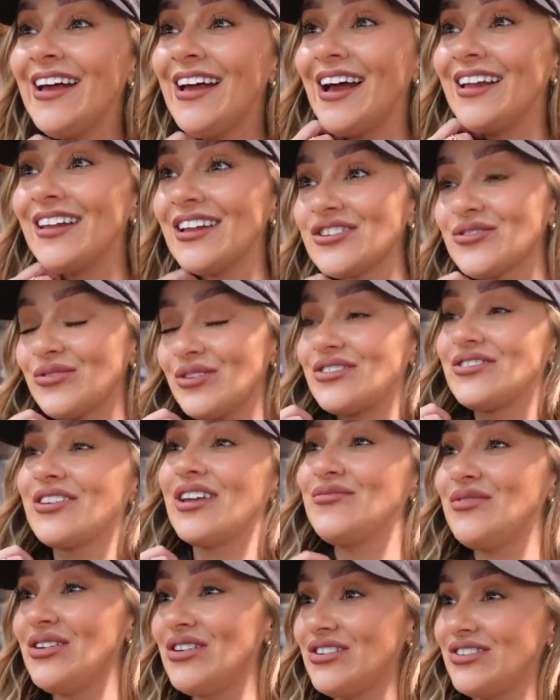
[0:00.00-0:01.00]
unless you want to
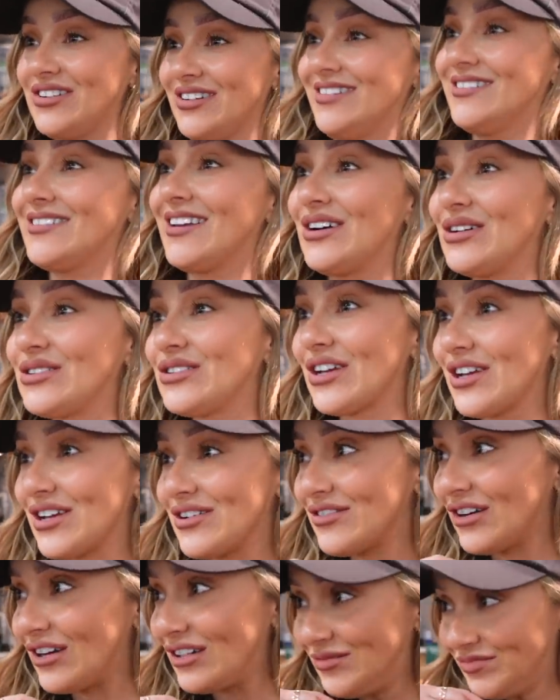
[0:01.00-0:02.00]
send me the details
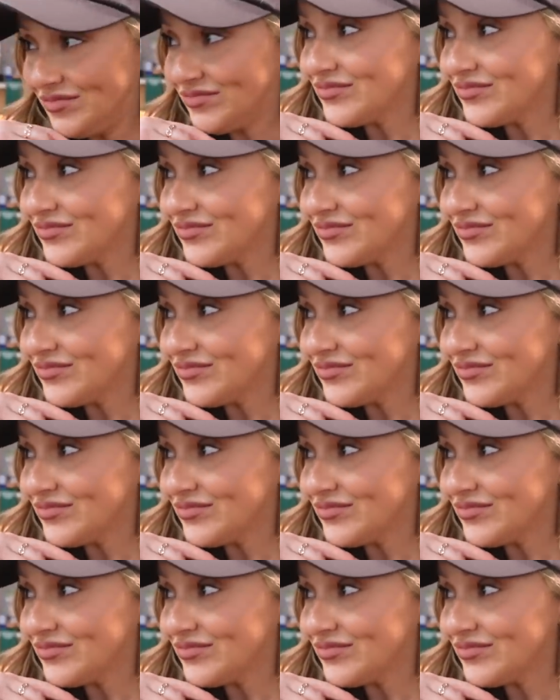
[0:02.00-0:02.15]
over.